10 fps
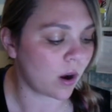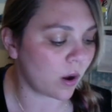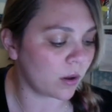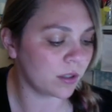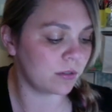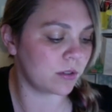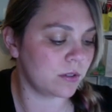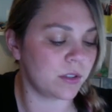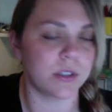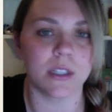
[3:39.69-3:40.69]
All you do
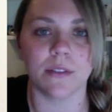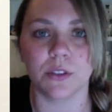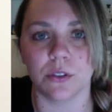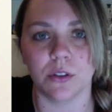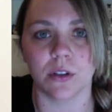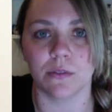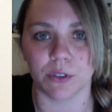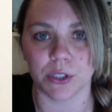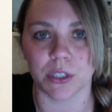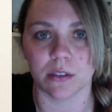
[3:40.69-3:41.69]
is you just have to do your
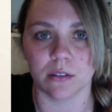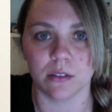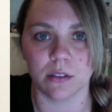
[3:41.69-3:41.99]
conversion